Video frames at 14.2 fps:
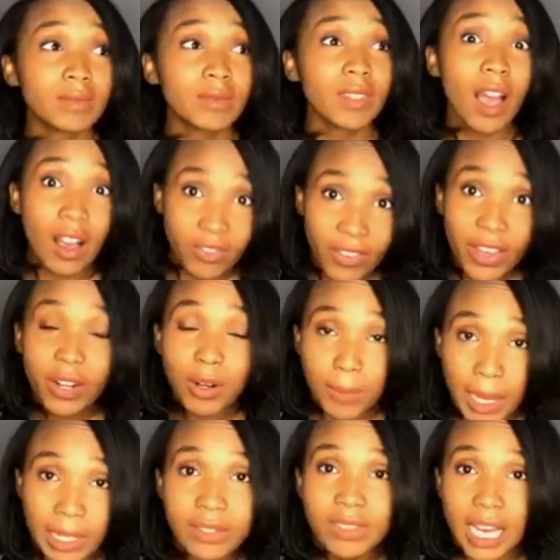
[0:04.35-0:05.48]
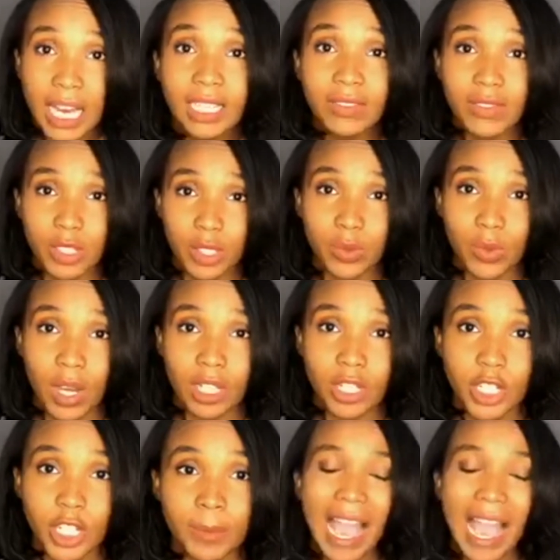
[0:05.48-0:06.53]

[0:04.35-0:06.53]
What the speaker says: a fair amount of television watching.